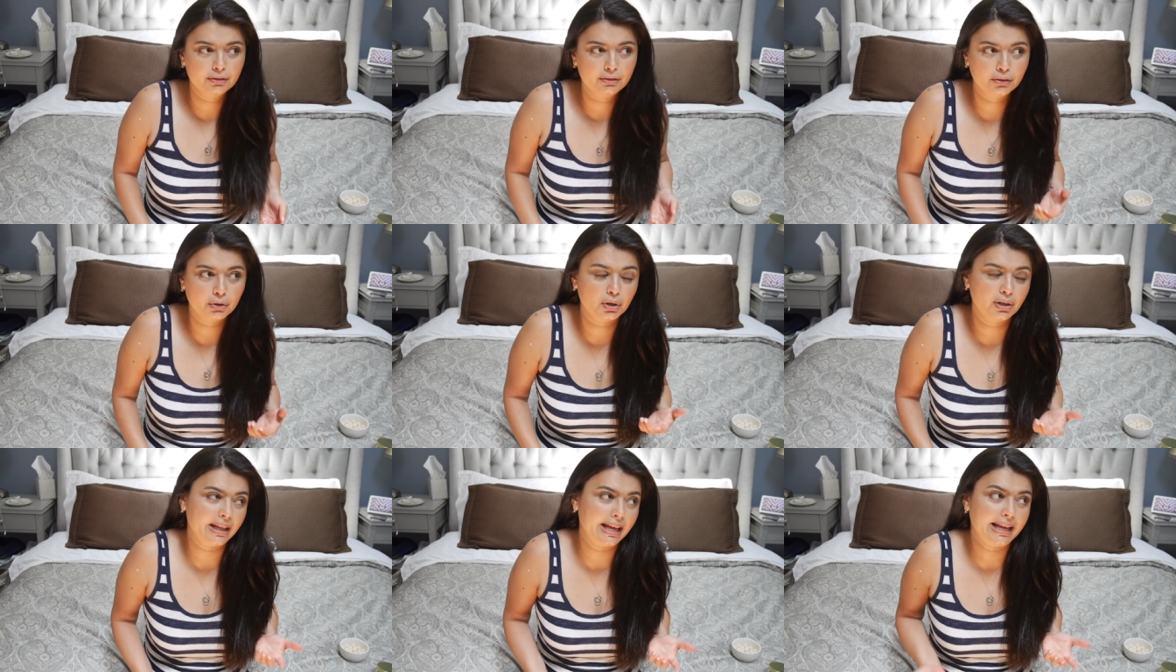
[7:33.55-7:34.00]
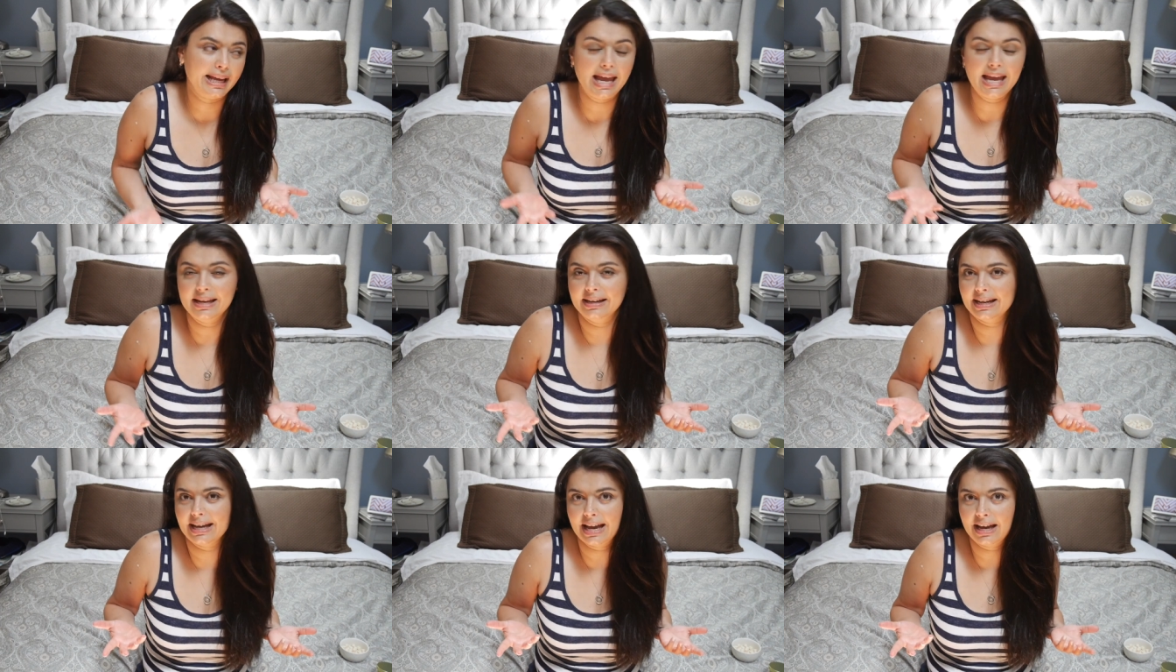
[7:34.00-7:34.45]
for like
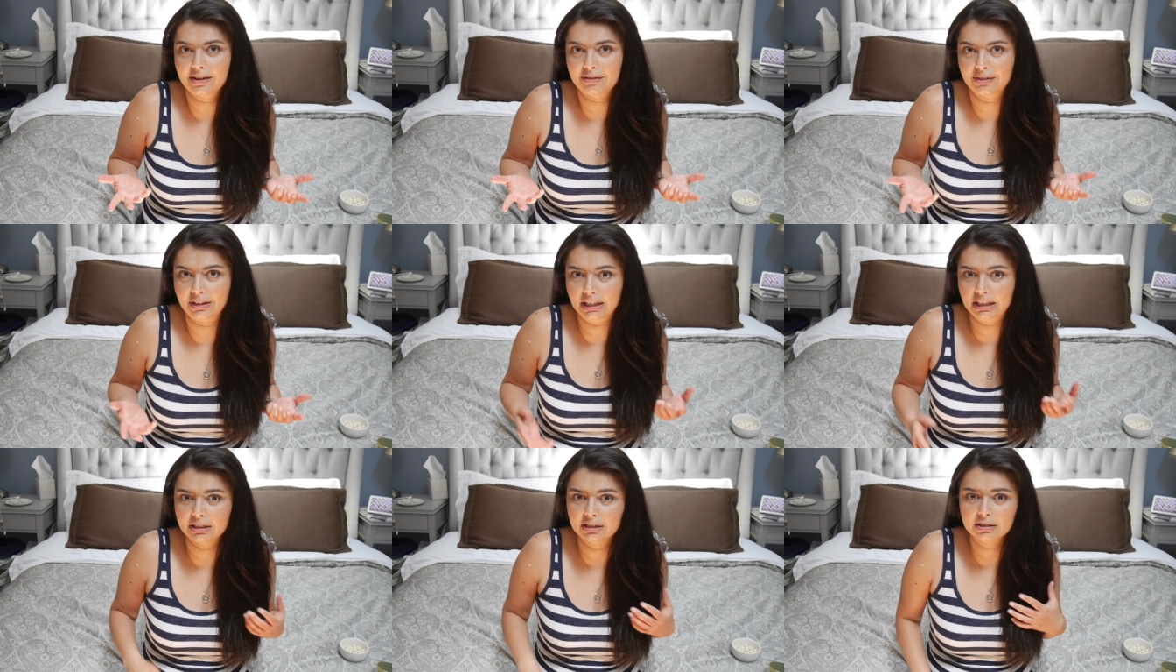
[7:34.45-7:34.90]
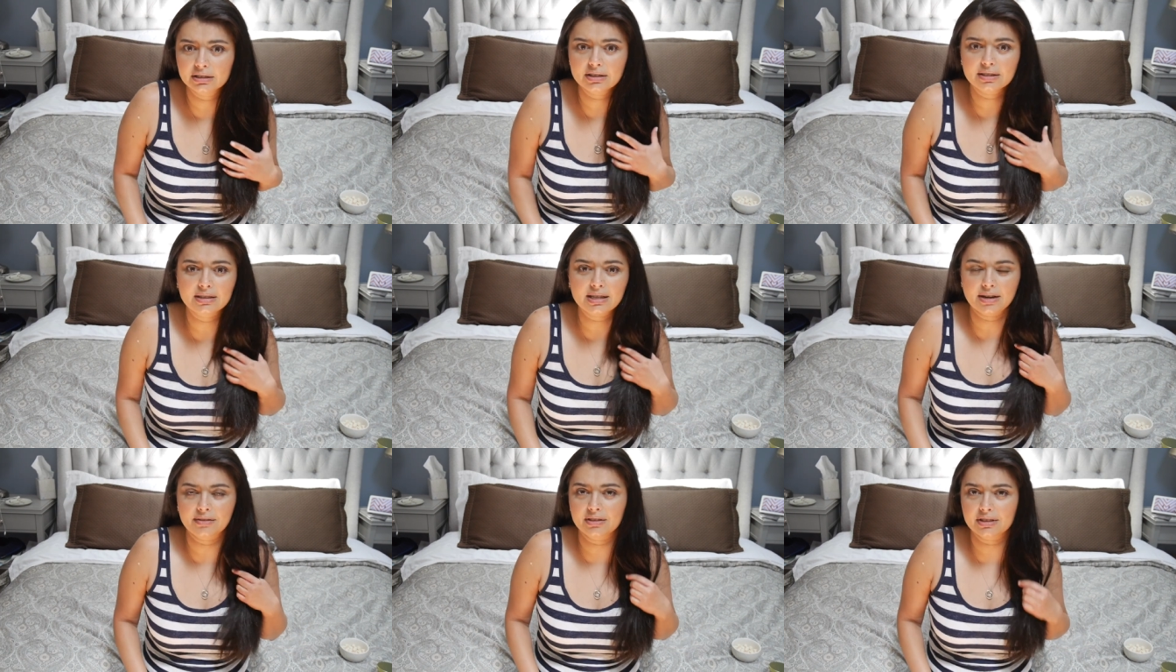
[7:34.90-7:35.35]
8.5
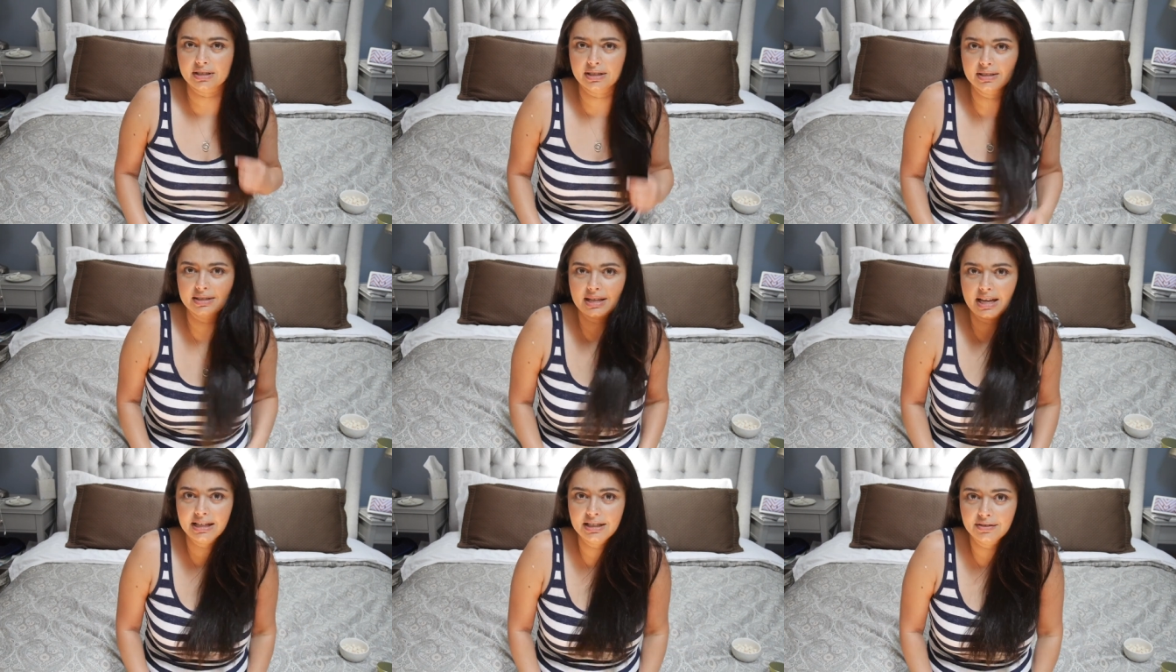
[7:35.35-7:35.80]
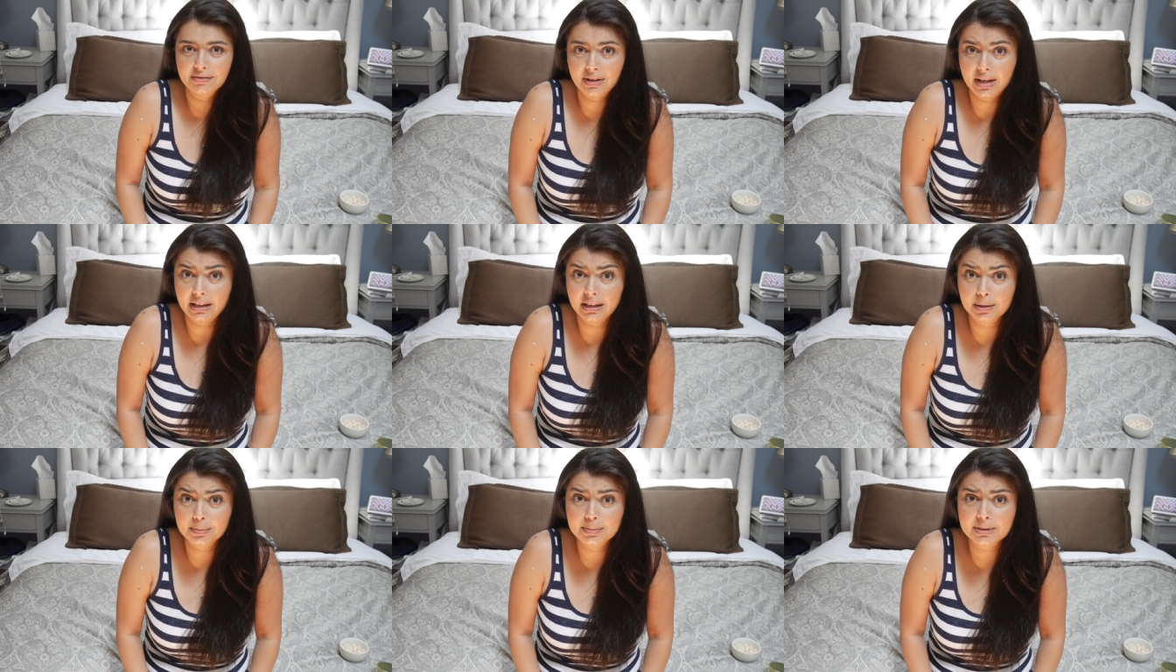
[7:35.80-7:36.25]
years, ever since I
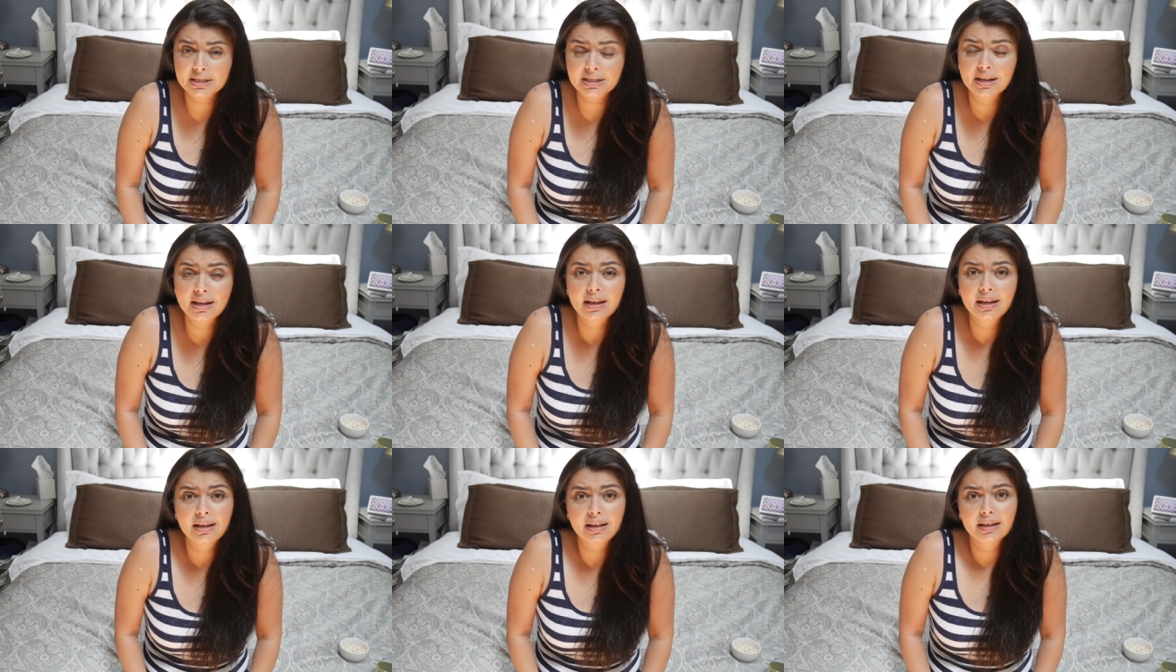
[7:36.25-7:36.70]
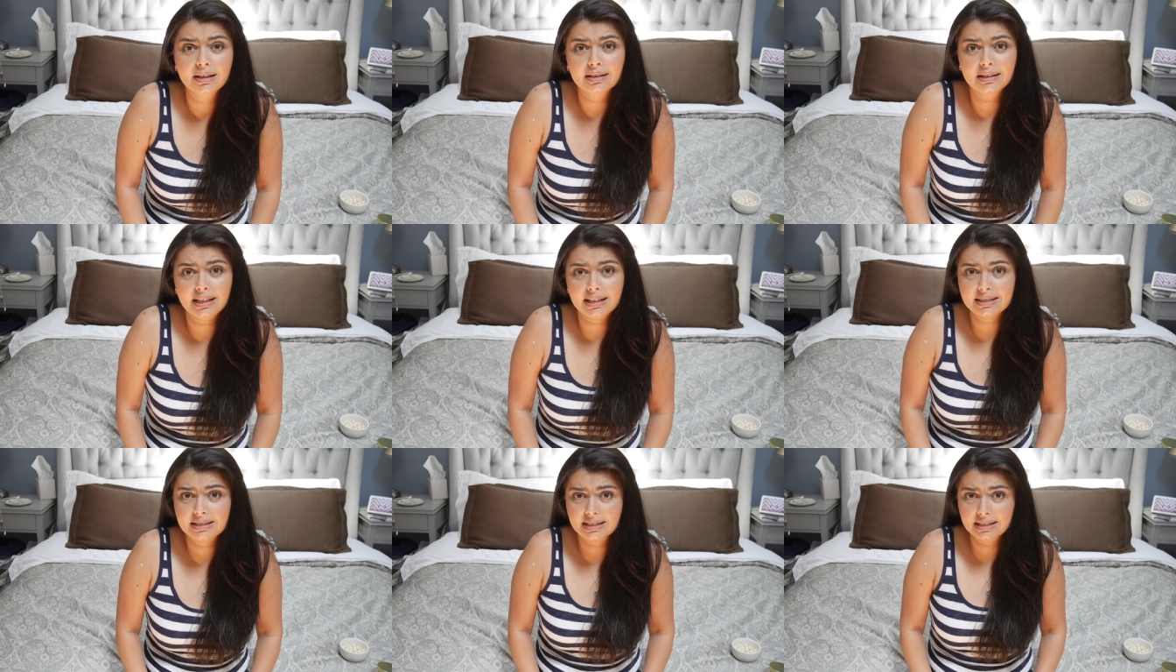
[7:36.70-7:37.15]
developed
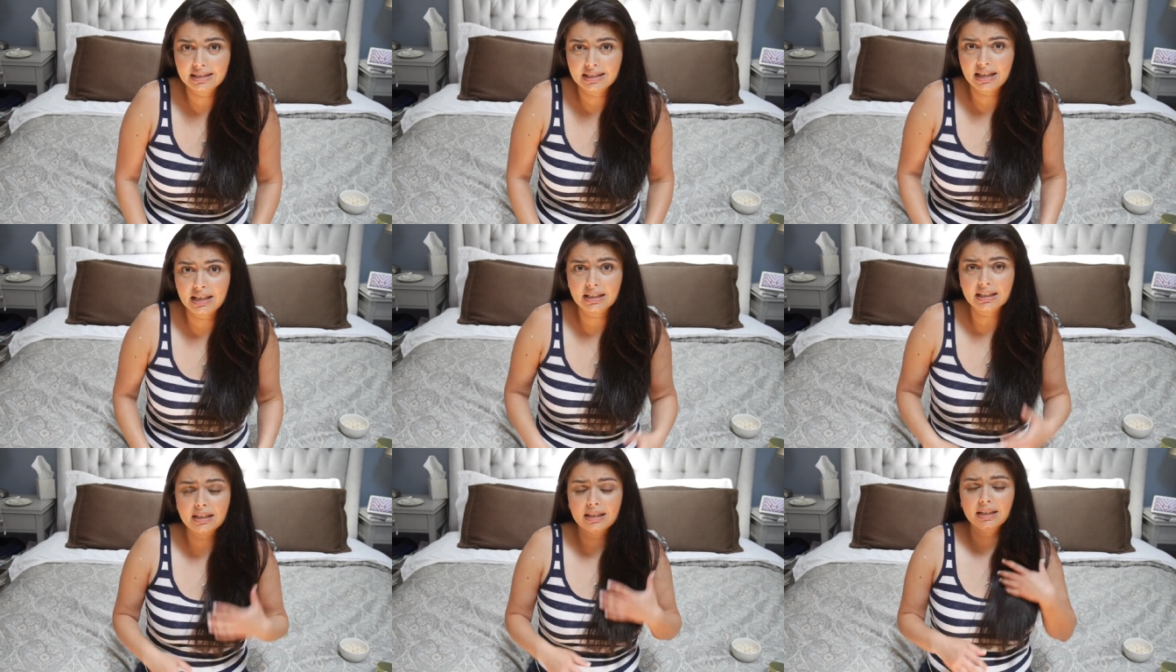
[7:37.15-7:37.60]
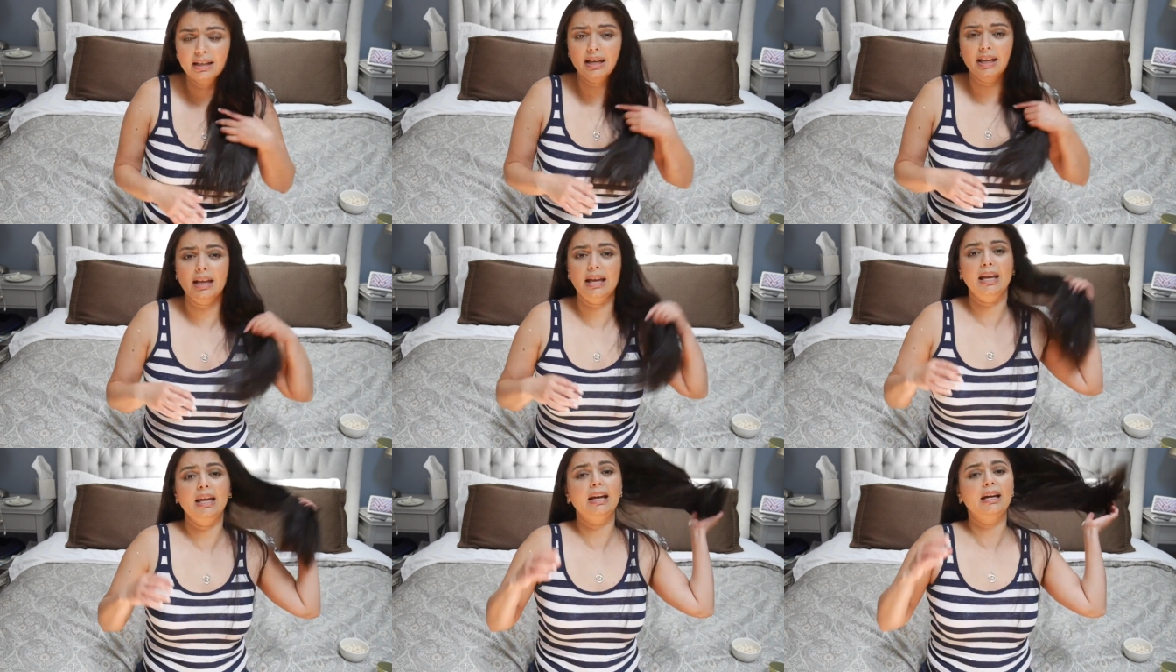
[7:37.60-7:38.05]
Luxy Duck.
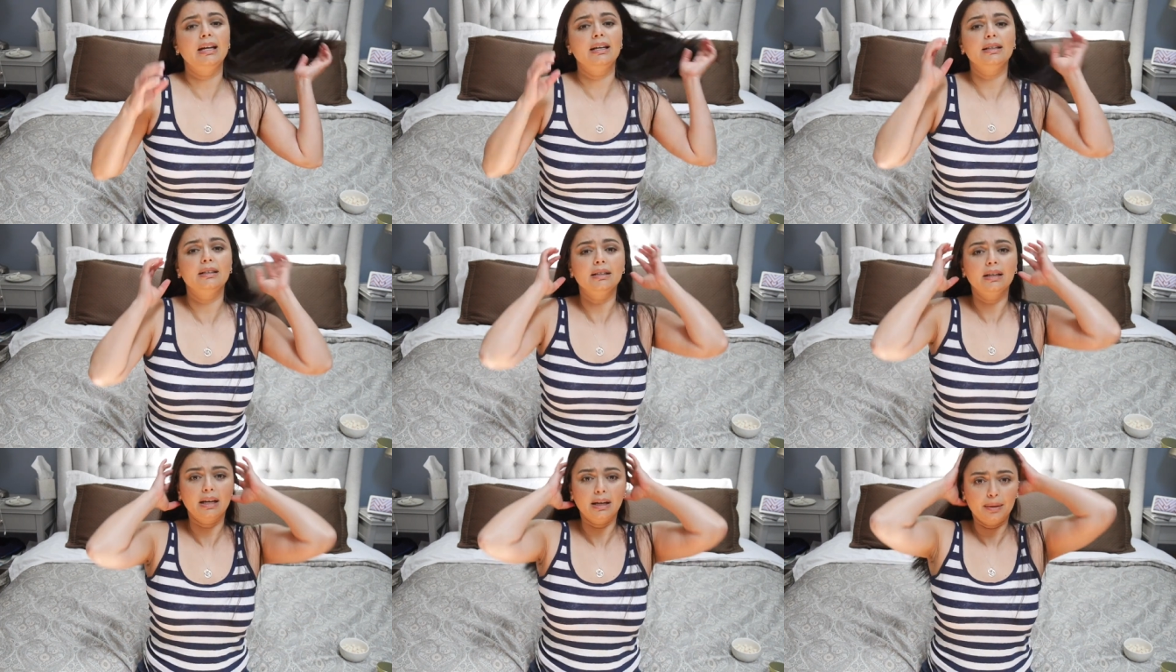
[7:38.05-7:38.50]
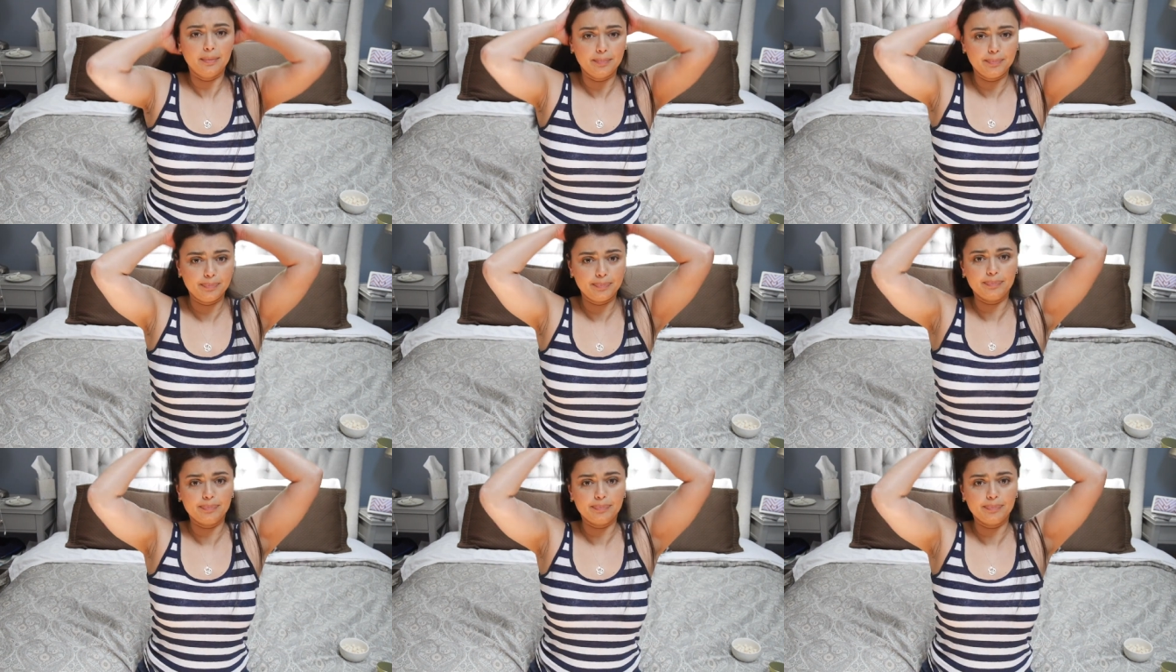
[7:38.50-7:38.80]
And I